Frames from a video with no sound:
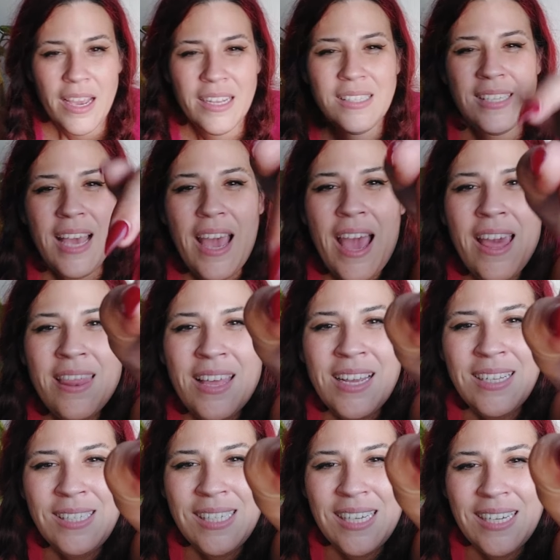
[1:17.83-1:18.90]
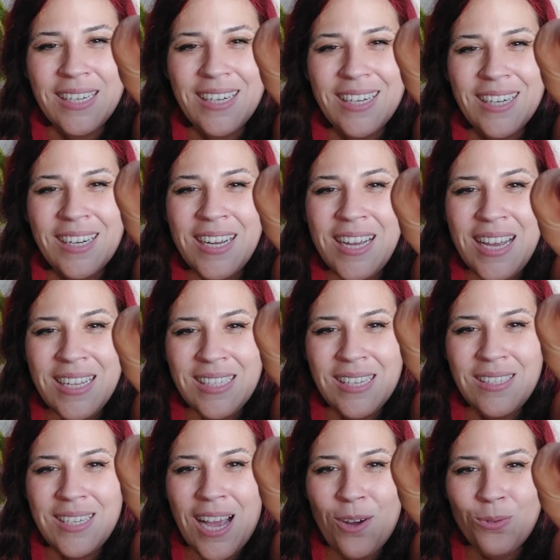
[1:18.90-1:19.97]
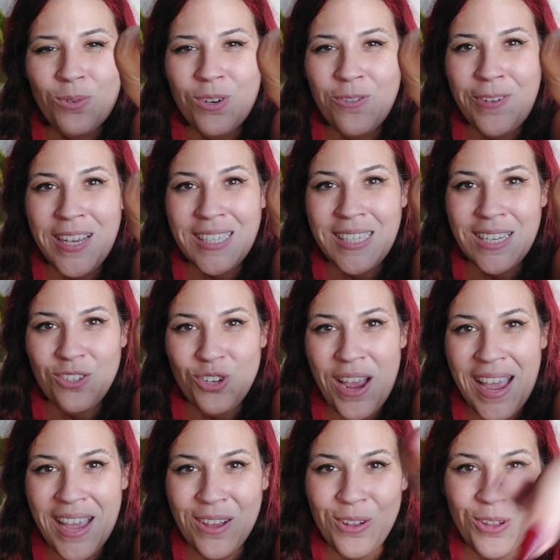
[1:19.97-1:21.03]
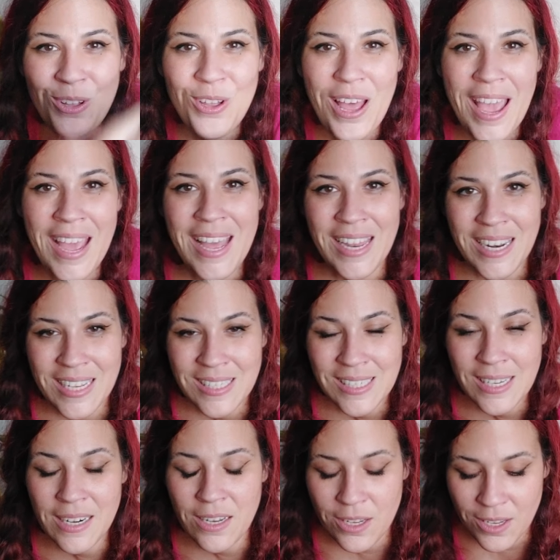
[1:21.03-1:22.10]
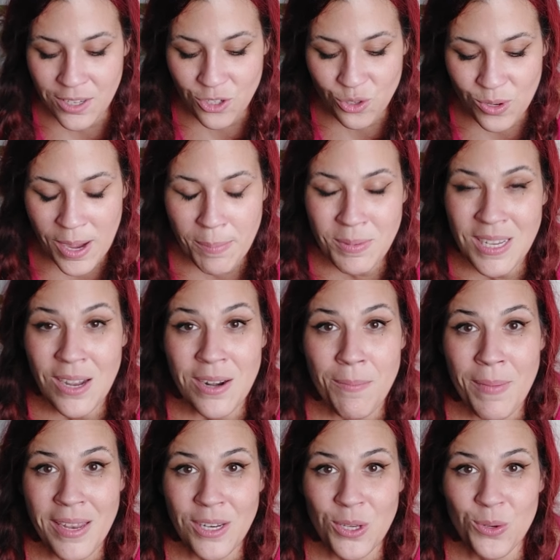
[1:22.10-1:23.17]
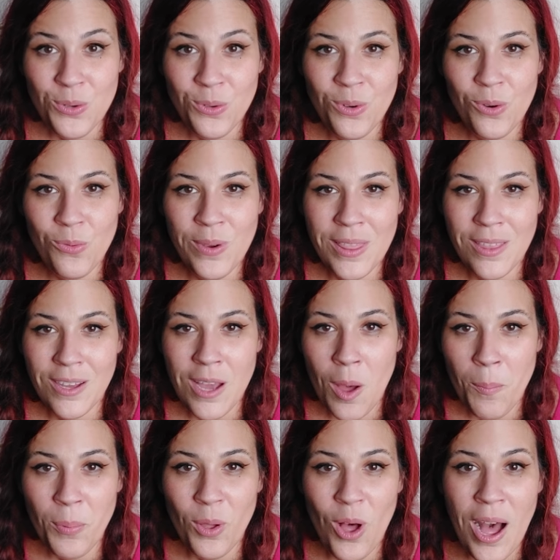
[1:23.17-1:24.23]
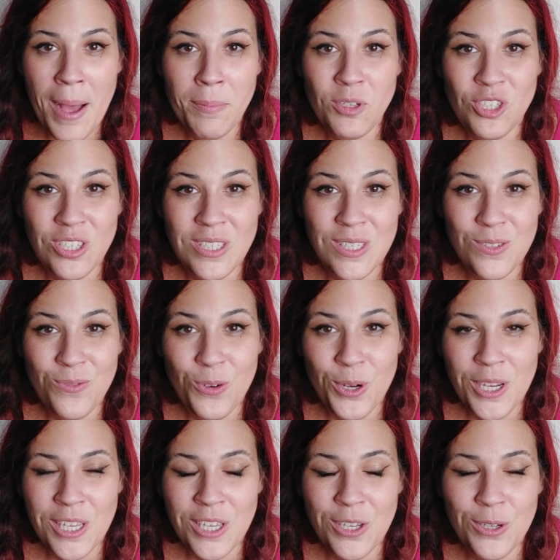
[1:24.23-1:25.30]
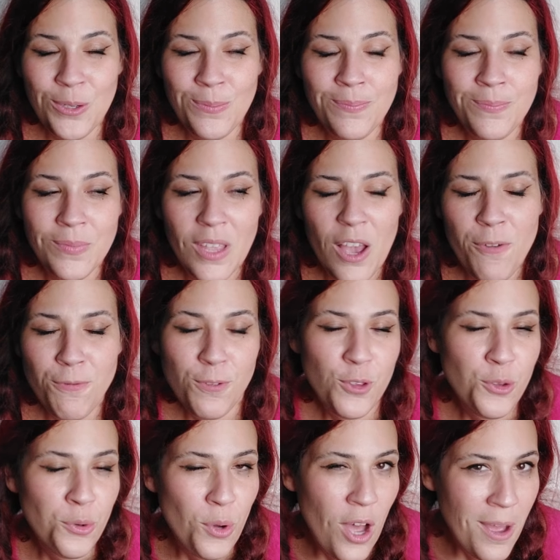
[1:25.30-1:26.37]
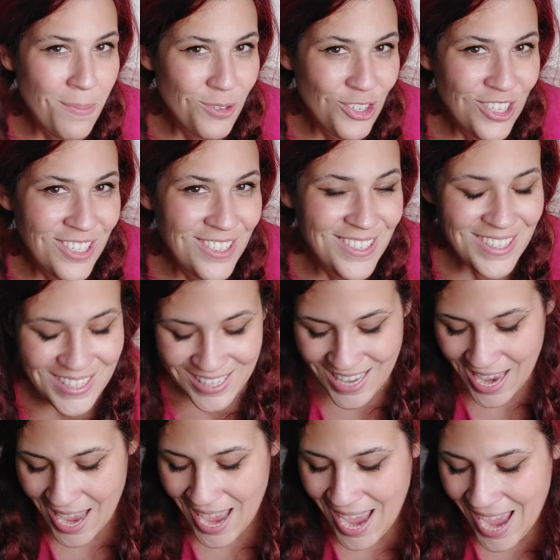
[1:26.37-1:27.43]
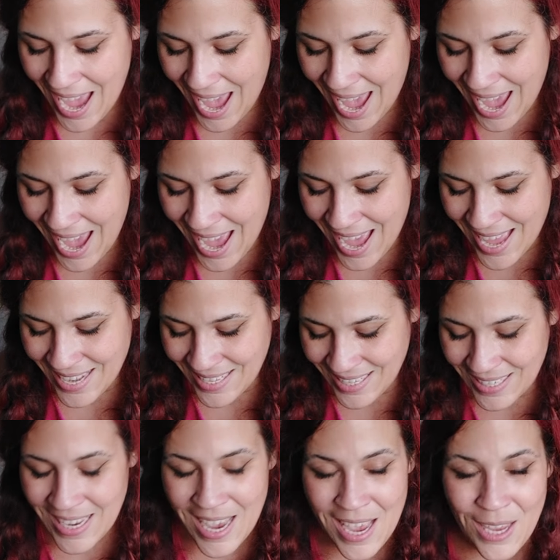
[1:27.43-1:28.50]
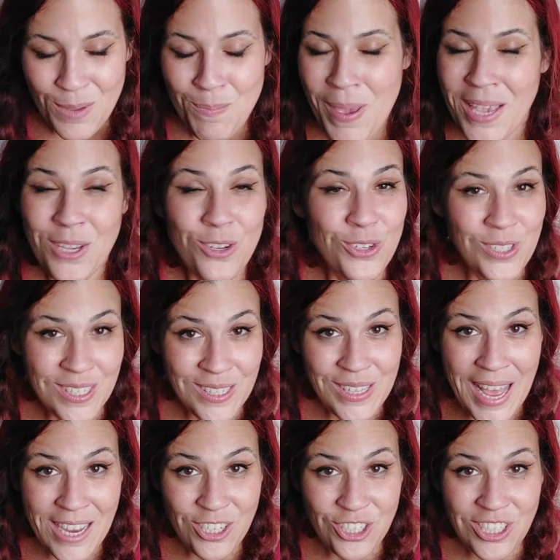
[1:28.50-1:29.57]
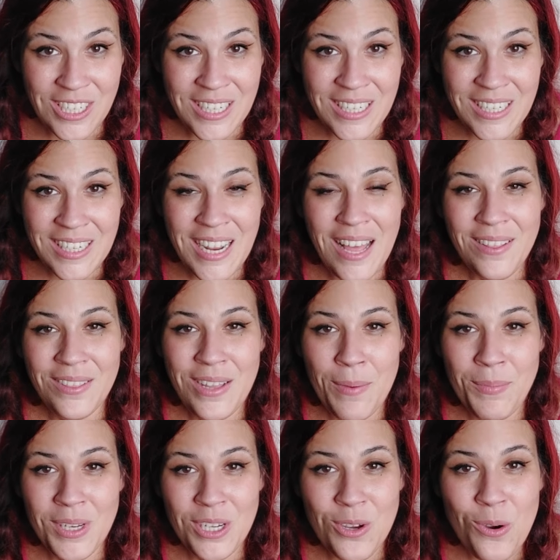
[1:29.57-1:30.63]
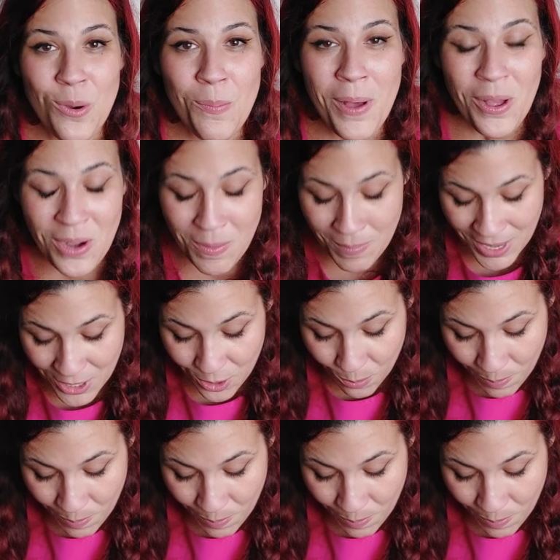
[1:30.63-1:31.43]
It's a, I think it's here. It's a downward facing triangle and it's gonna drop down a menu with a couple options for you, a few options, and make your selection, let me know about it, make your